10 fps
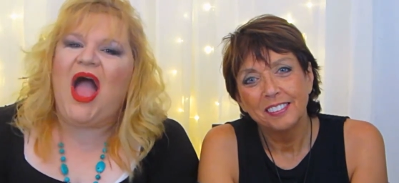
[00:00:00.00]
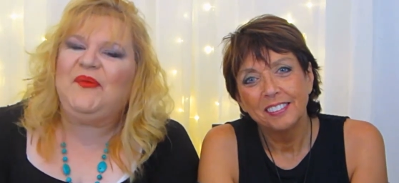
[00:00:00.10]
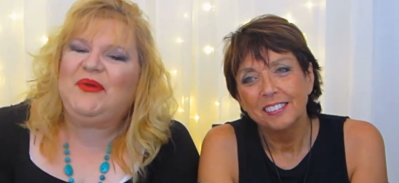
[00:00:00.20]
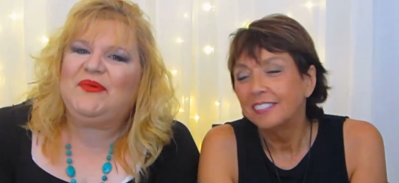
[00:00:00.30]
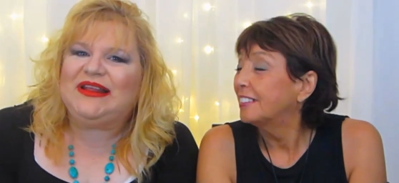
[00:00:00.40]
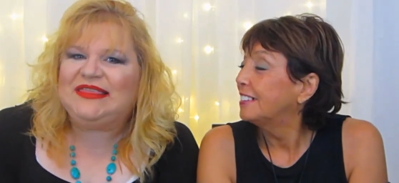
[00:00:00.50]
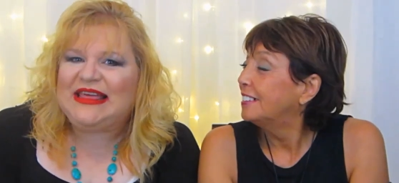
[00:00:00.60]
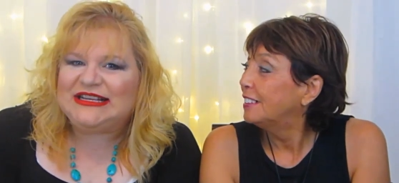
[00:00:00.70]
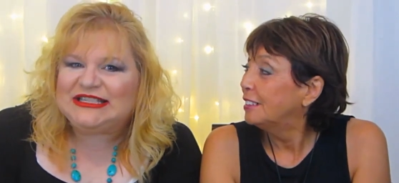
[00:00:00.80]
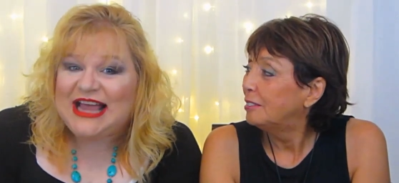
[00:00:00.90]
Speaker 1: And we want
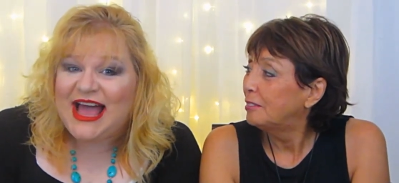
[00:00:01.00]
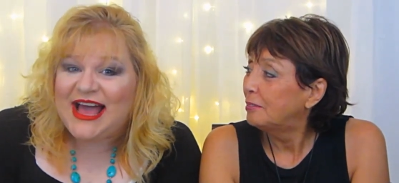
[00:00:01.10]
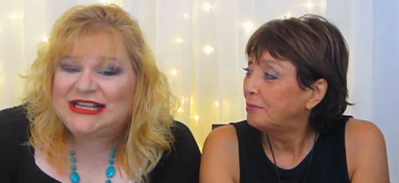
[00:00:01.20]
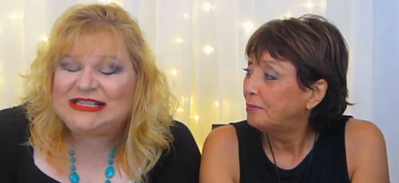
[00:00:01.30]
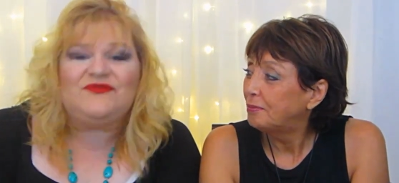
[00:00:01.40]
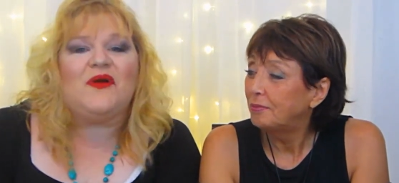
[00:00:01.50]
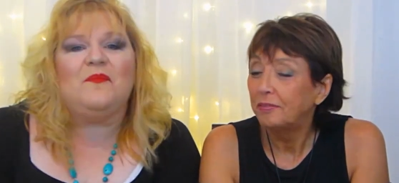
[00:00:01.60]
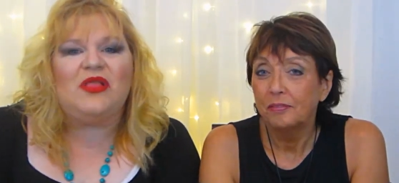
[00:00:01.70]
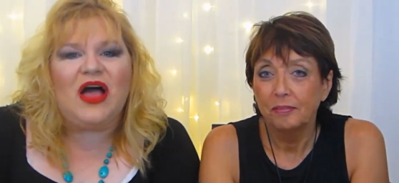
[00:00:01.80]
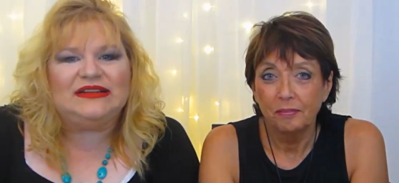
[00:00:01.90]
to thank Shaz
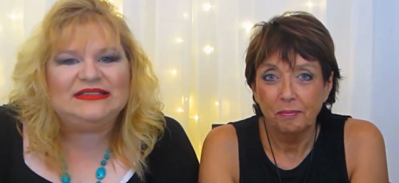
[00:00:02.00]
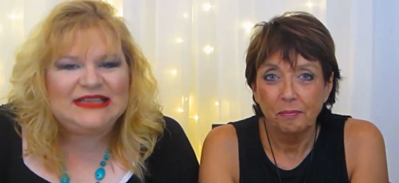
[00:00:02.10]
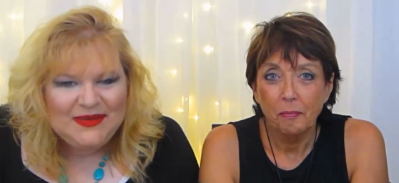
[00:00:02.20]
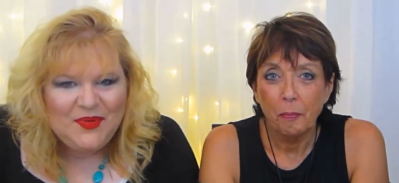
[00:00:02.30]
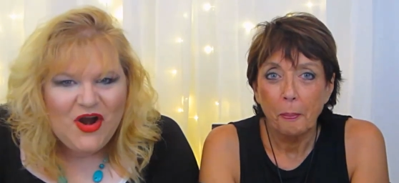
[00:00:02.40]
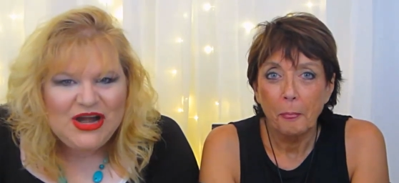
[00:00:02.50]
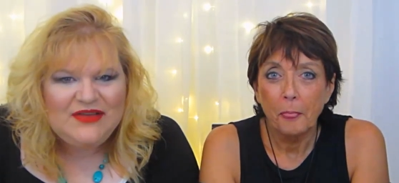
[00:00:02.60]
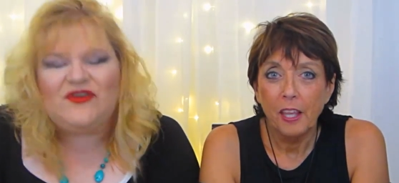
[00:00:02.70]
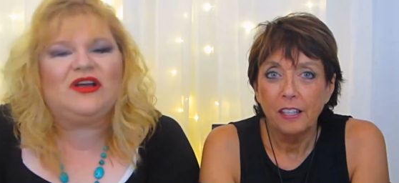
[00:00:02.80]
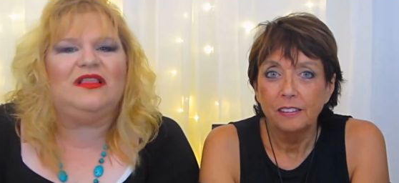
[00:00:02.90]
from Blonde Tea
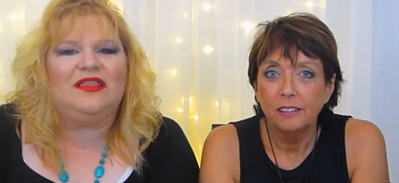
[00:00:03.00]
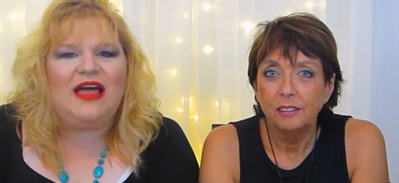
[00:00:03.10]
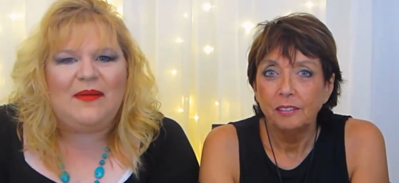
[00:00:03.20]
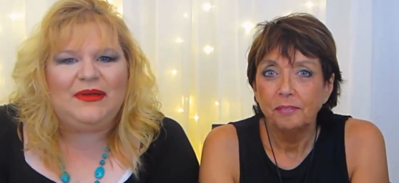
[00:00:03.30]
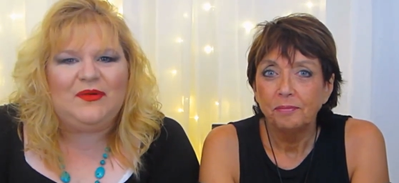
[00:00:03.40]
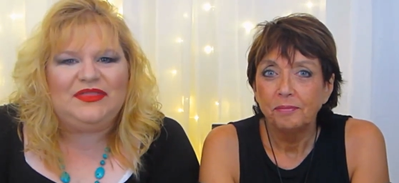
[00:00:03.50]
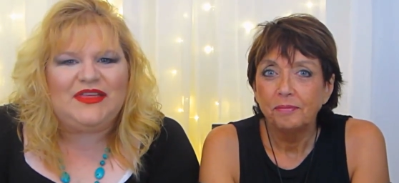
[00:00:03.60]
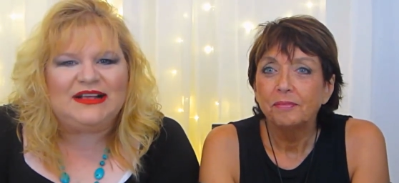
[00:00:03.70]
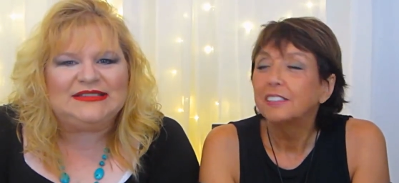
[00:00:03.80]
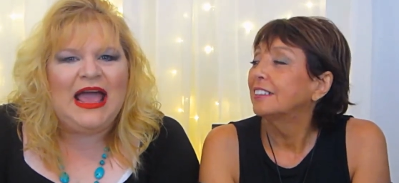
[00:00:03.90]
Party for collabing with
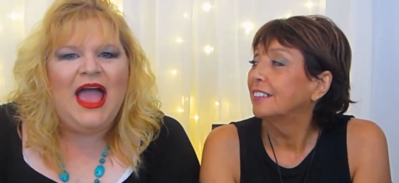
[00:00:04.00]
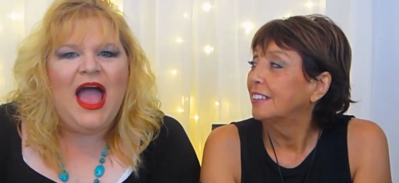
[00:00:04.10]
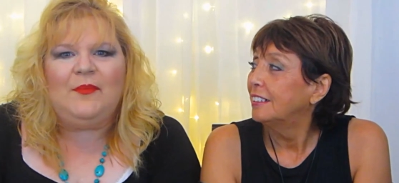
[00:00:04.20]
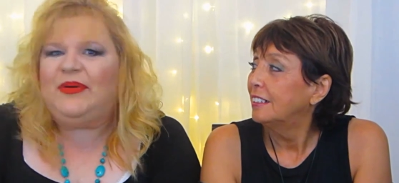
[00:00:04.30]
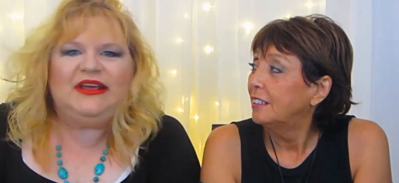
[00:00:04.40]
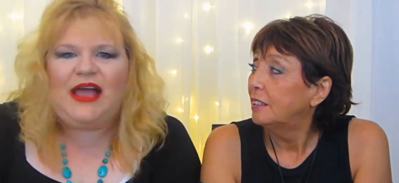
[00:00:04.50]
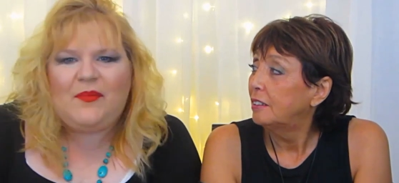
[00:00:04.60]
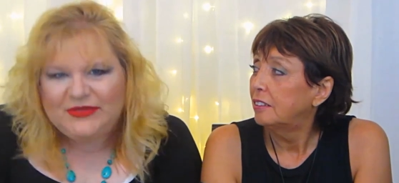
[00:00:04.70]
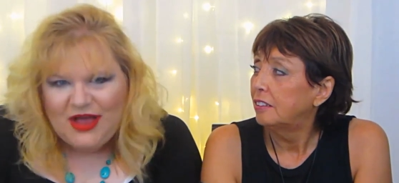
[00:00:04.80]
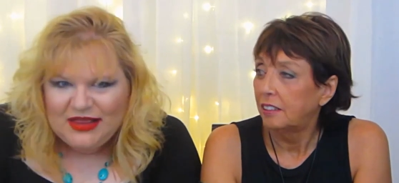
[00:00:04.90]
us and putting
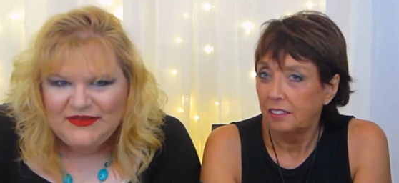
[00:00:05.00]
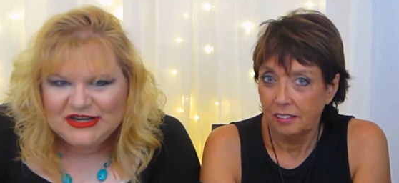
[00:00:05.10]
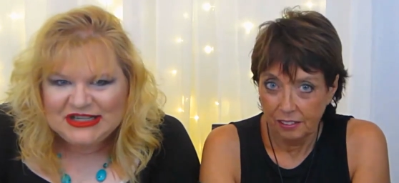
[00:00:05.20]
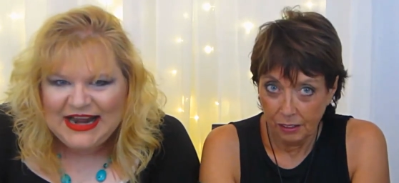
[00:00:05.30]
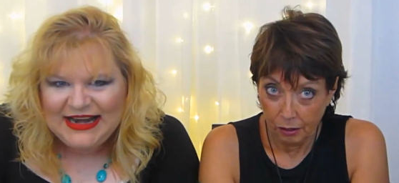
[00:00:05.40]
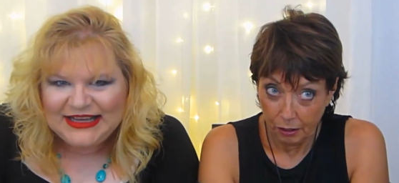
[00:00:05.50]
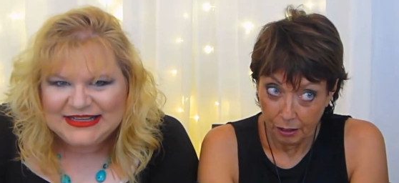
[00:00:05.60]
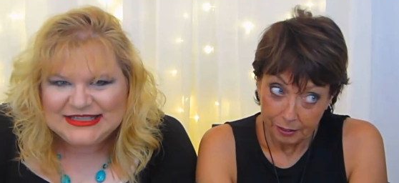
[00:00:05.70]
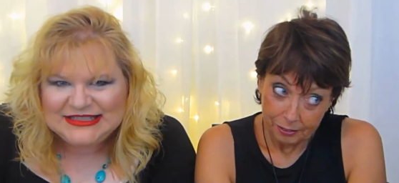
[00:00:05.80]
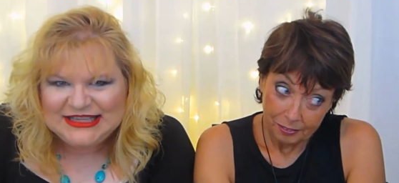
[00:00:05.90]
up with all of our
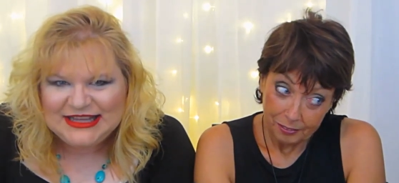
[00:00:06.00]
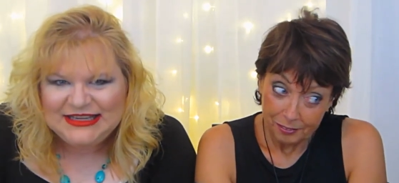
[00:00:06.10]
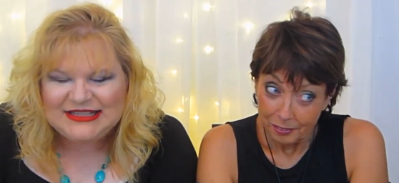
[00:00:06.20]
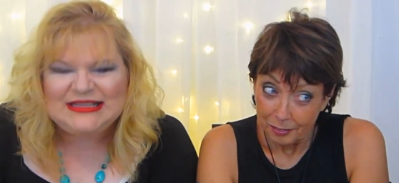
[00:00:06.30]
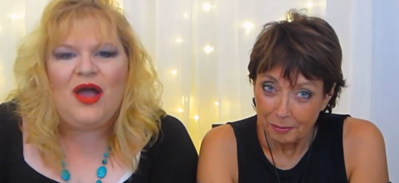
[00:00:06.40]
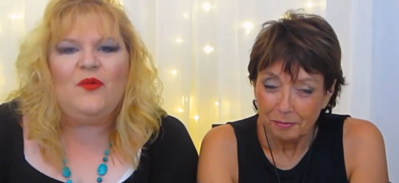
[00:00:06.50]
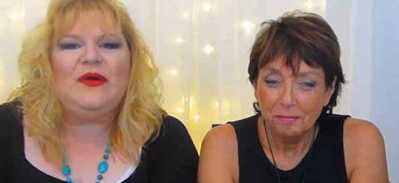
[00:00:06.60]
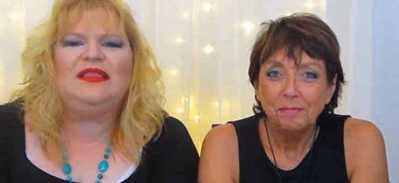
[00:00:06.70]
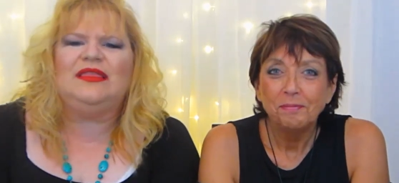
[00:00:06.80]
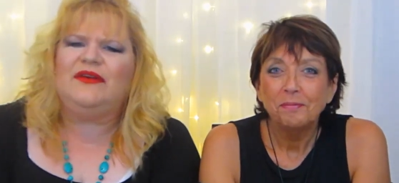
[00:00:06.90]
shenanigans and silliness.
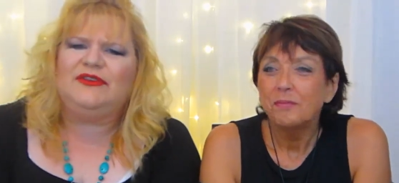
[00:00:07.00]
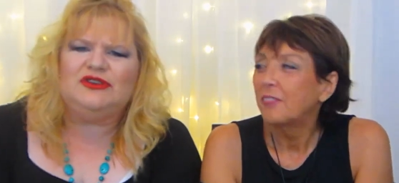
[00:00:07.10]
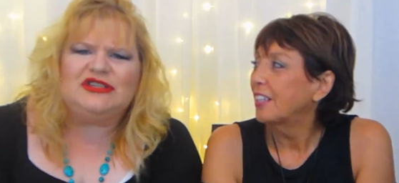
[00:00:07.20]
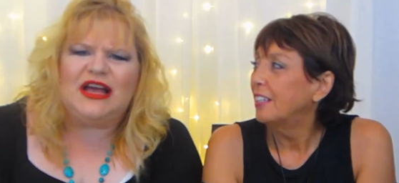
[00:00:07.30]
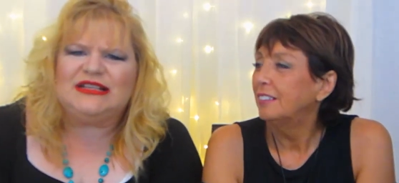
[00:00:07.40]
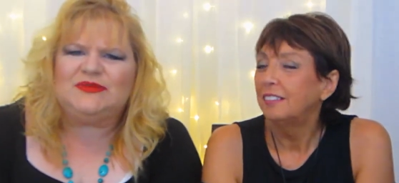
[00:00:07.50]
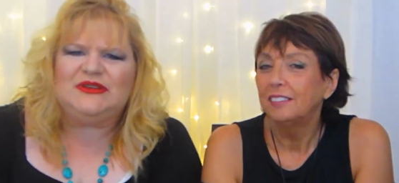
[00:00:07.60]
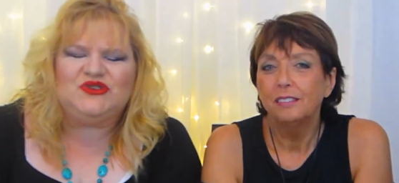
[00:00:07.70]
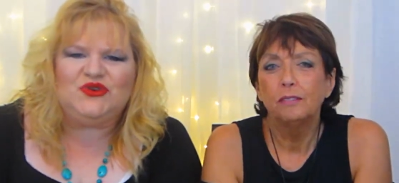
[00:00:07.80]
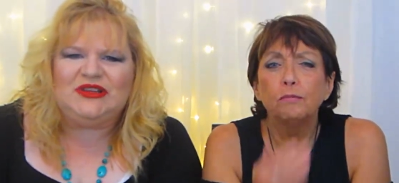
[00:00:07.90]
We love you, Shaz.
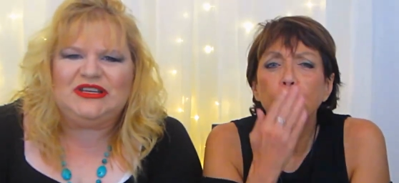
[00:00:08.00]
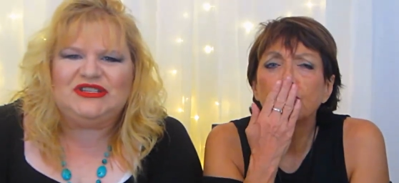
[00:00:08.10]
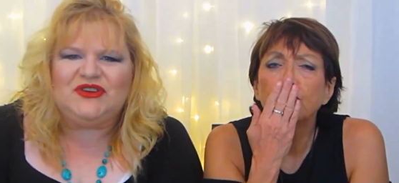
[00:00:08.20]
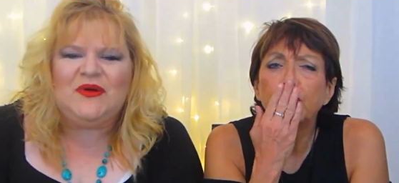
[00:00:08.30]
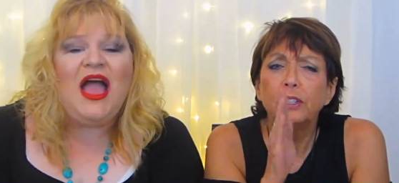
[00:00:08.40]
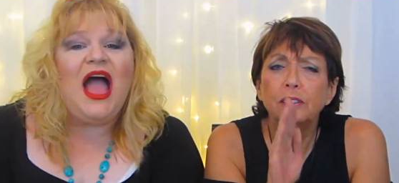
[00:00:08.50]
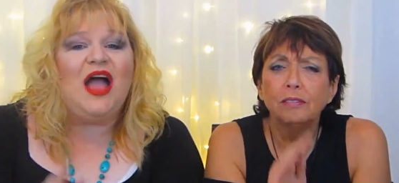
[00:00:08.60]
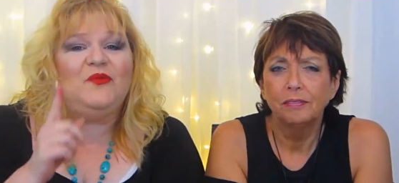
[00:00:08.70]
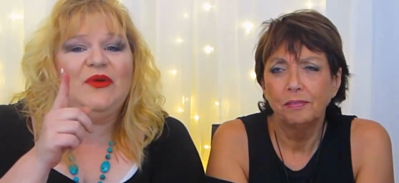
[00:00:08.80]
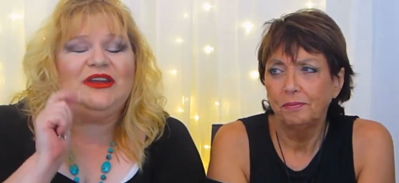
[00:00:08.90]
We truly do.
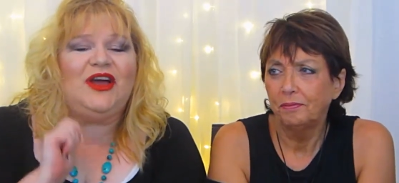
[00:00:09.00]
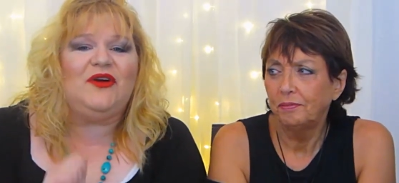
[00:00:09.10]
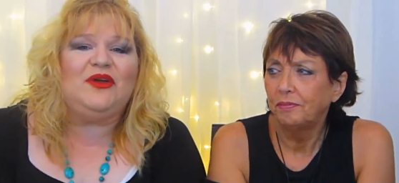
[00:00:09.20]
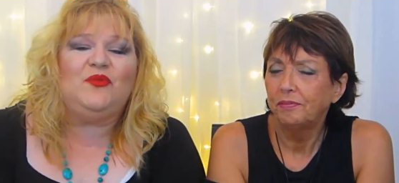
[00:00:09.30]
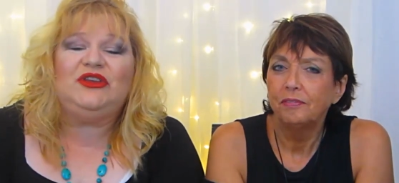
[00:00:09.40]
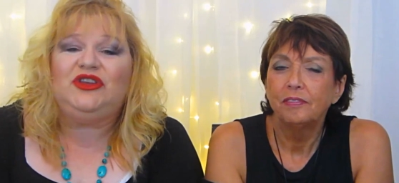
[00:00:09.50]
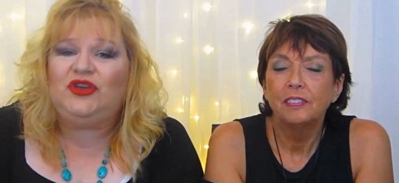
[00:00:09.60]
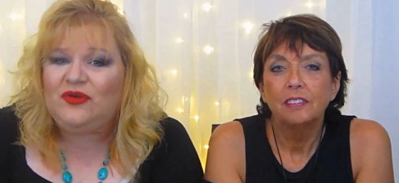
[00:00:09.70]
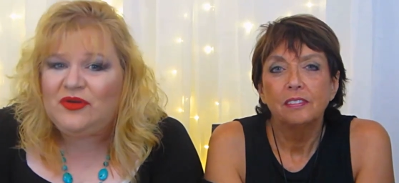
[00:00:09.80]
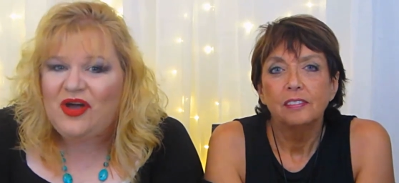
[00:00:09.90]
And we know that when
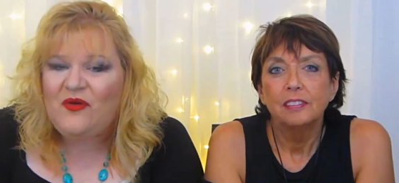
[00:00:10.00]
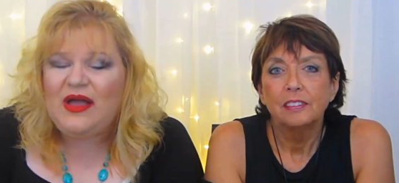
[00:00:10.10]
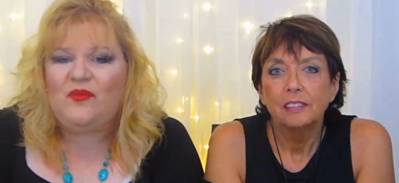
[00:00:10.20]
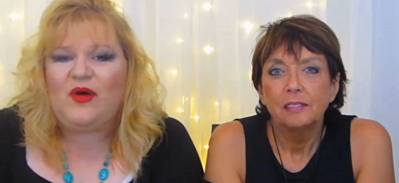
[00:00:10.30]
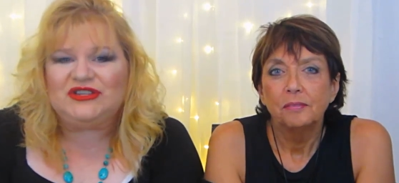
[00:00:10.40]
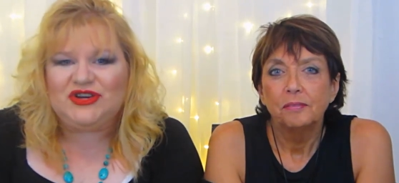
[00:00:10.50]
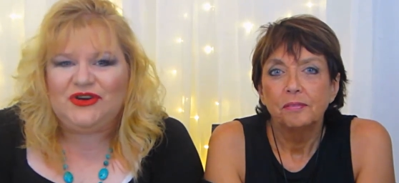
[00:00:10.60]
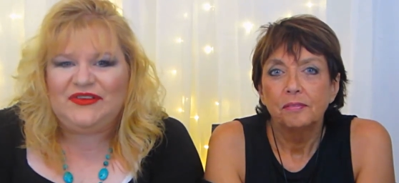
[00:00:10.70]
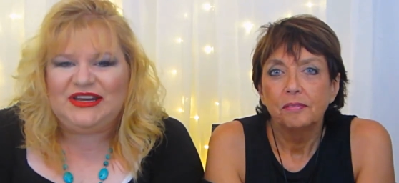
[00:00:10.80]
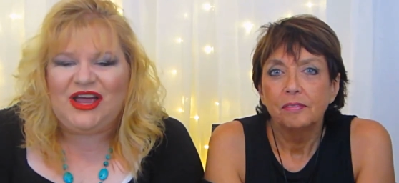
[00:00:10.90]
you go and watch
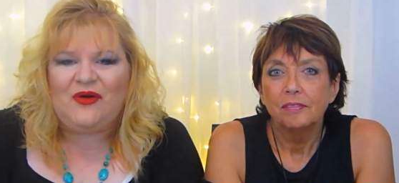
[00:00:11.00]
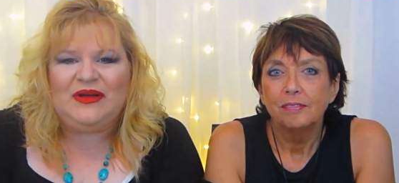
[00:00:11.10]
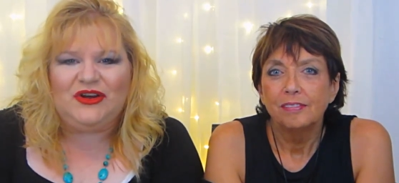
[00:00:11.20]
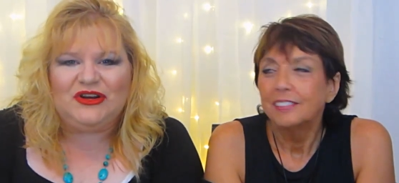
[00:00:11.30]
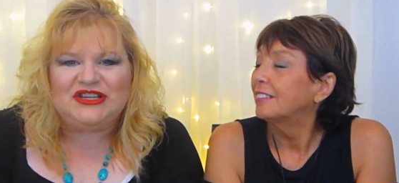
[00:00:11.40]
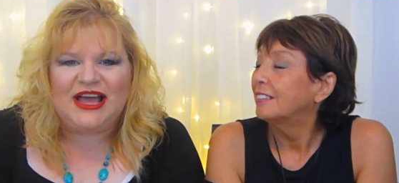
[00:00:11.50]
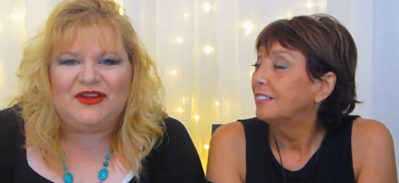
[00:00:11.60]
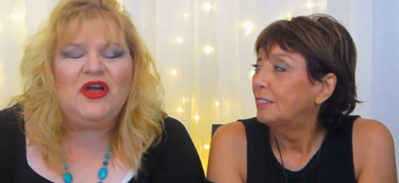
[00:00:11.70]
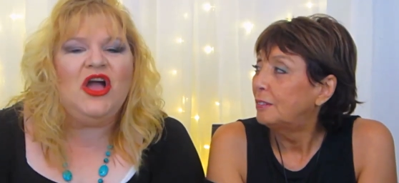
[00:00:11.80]
her video and her channel,